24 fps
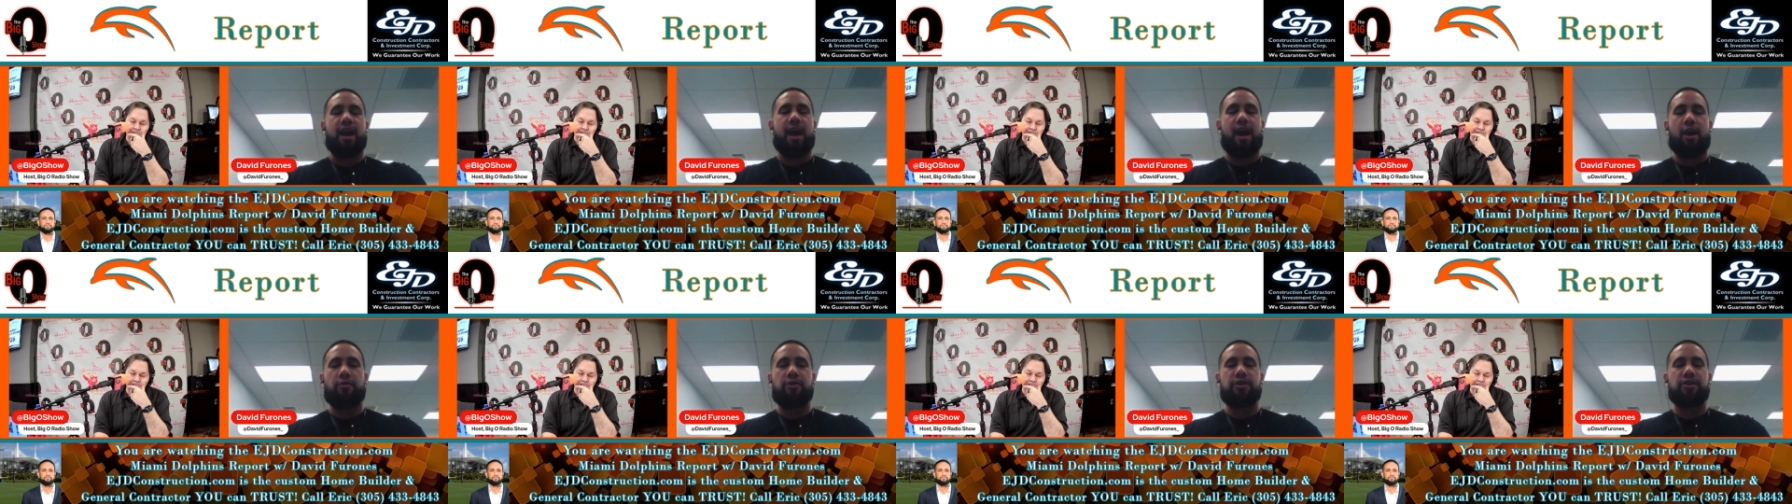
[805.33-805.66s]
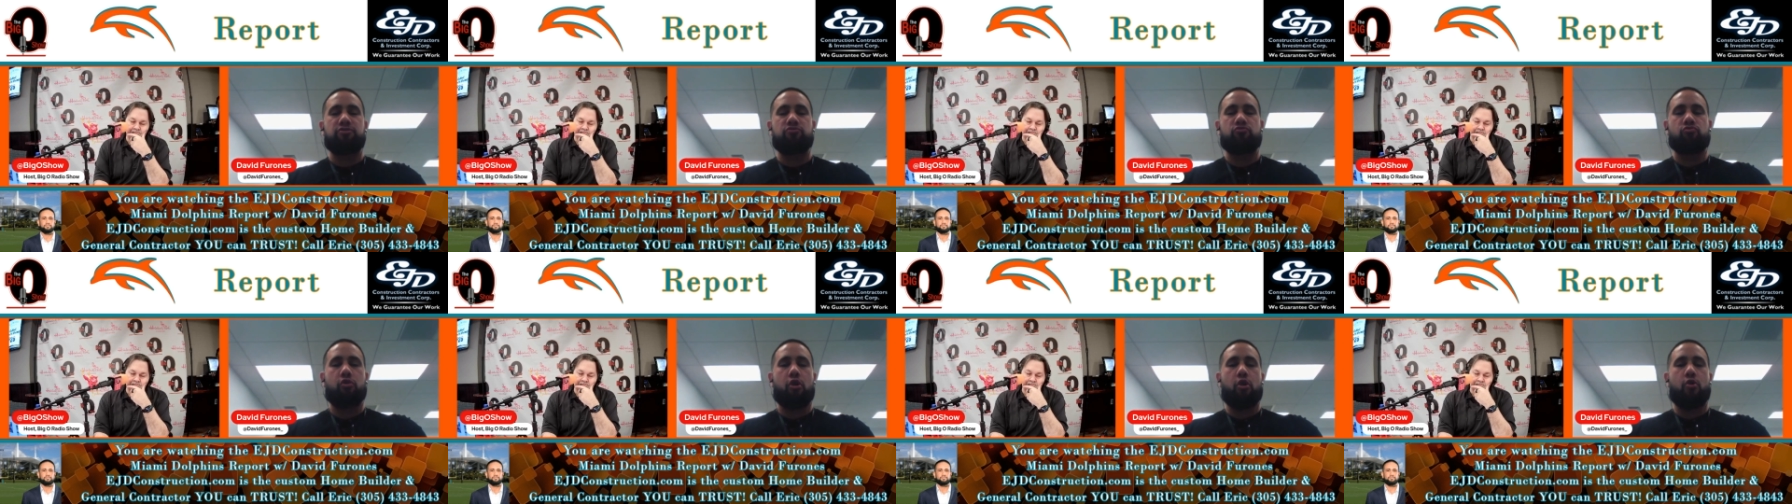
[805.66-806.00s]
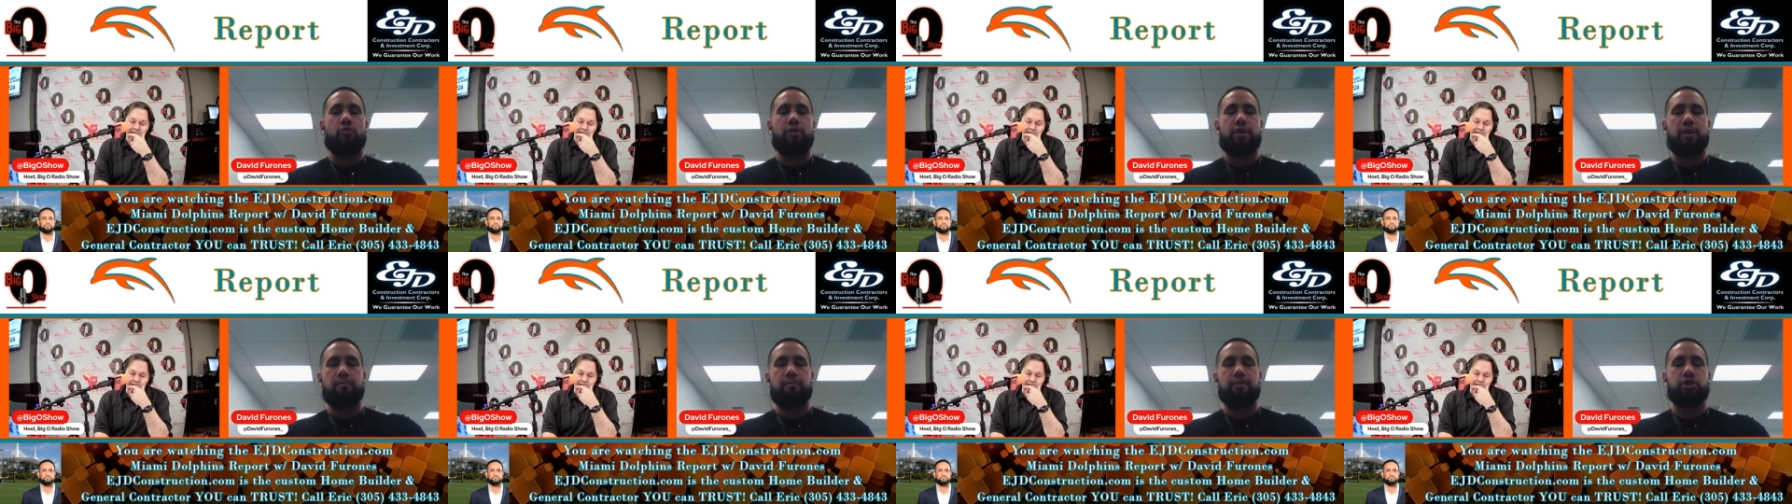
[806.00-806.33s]
how he's
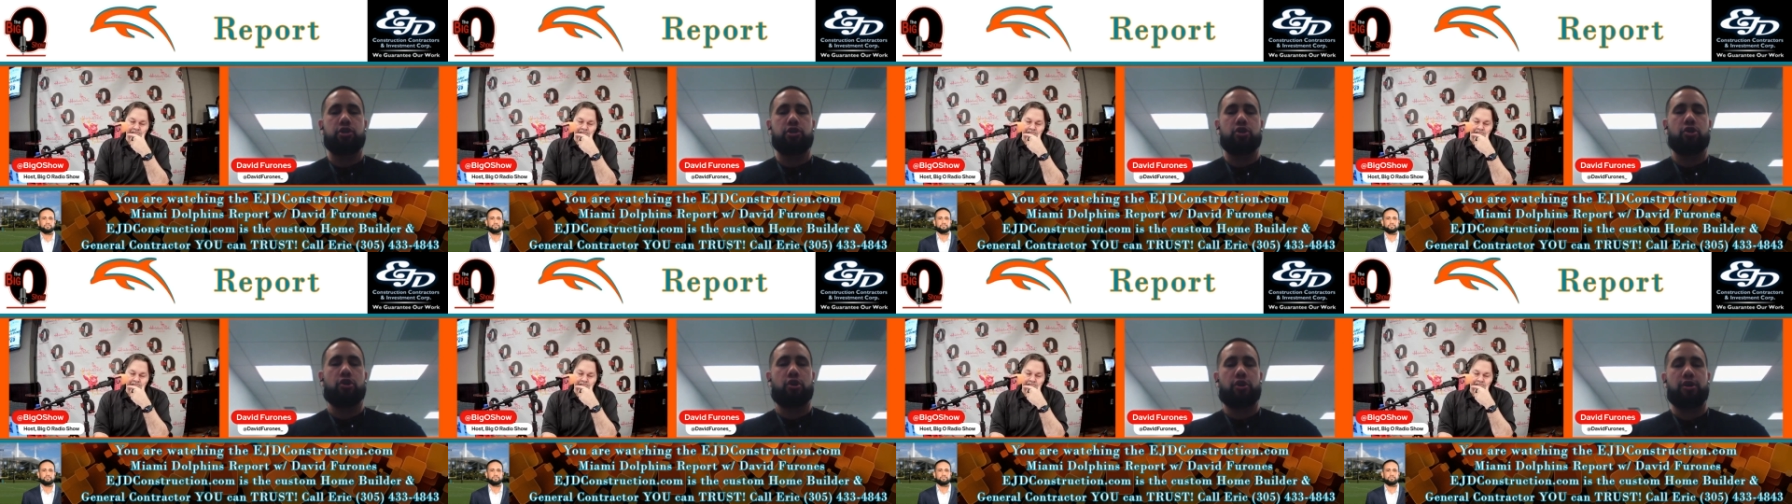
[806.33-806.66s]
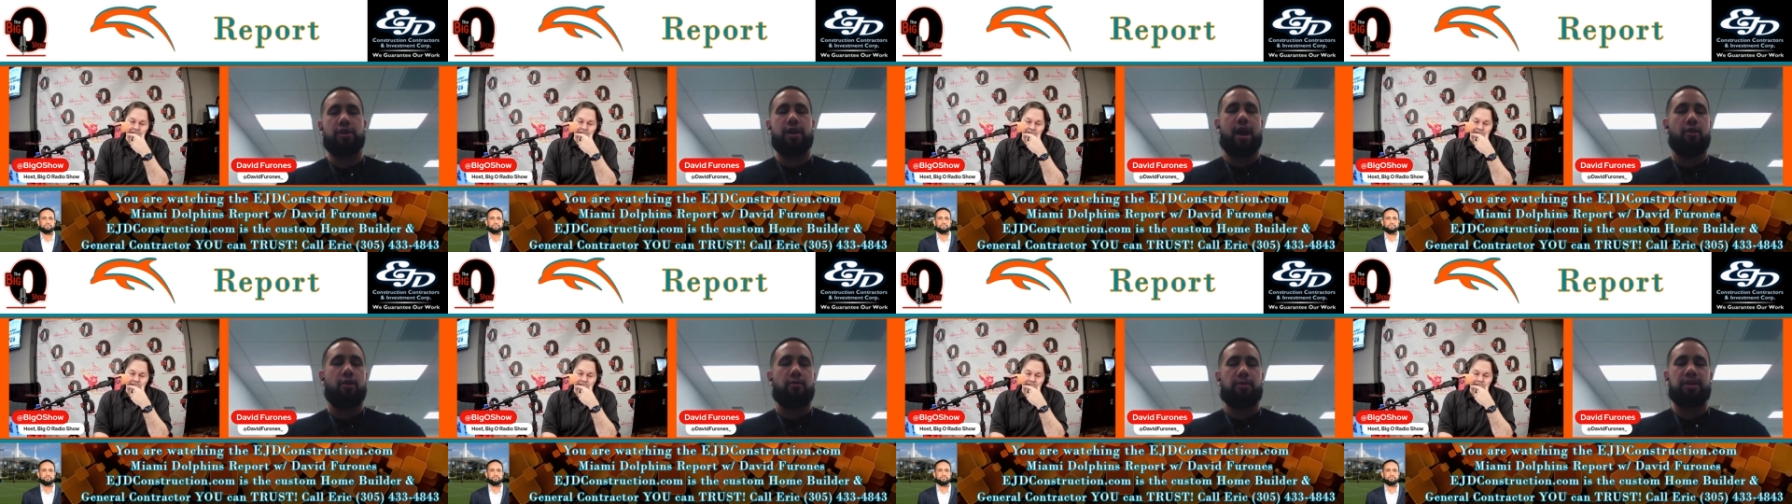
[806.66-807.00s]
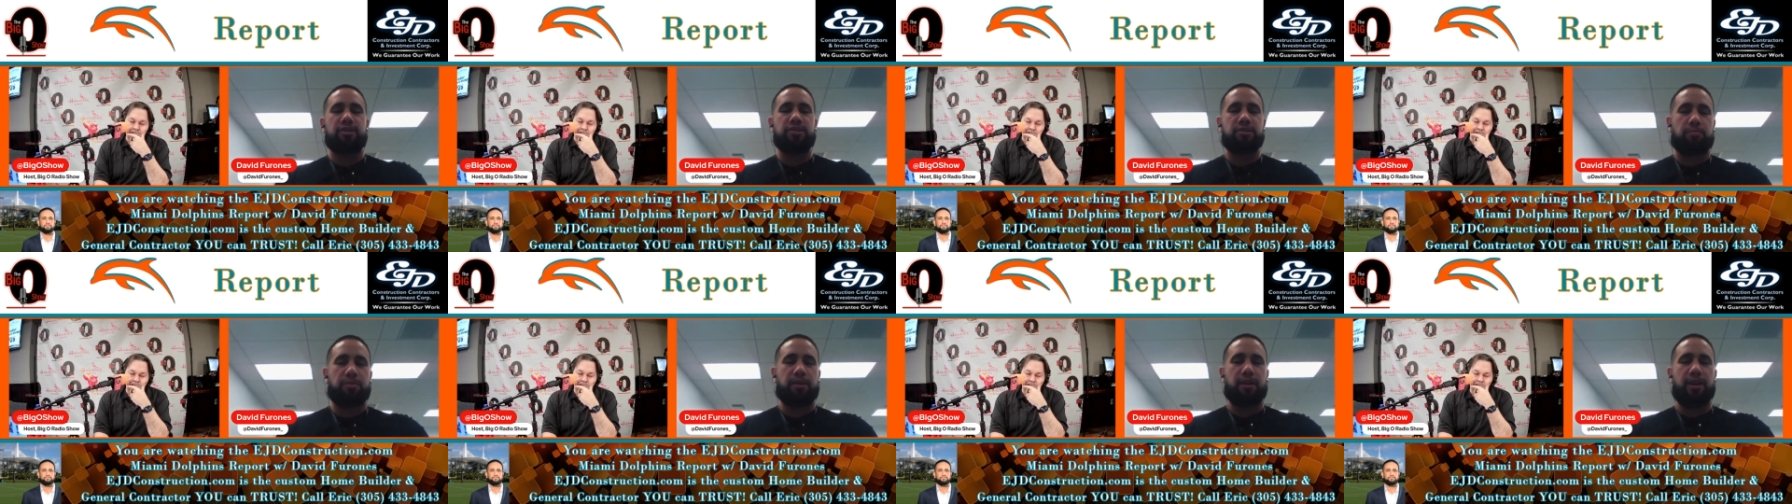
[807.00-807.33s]
grown and matured not only
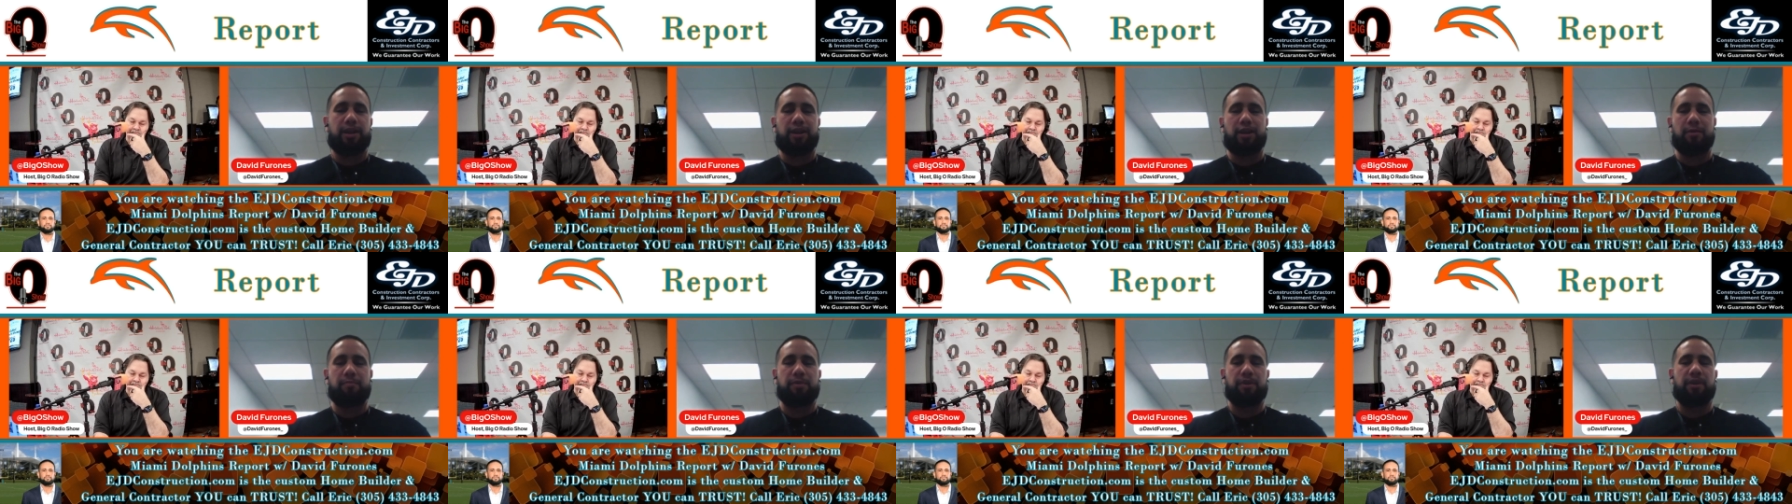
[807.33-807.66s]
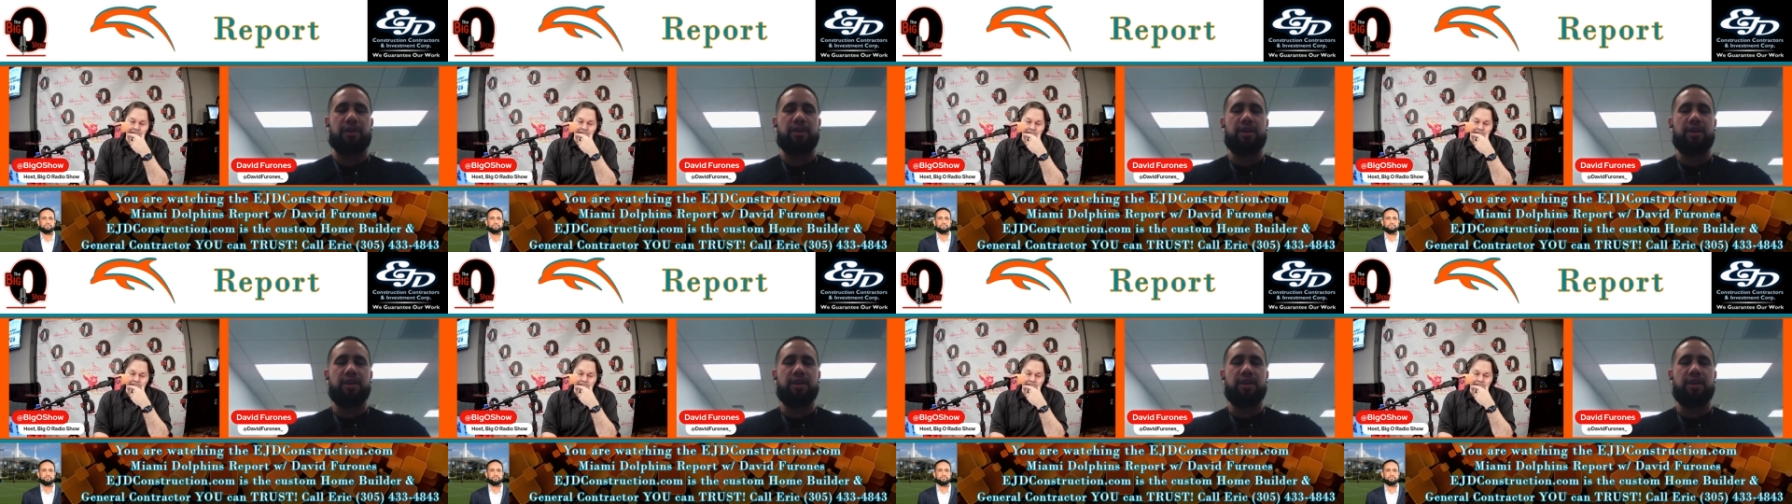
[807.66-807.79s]
as a player but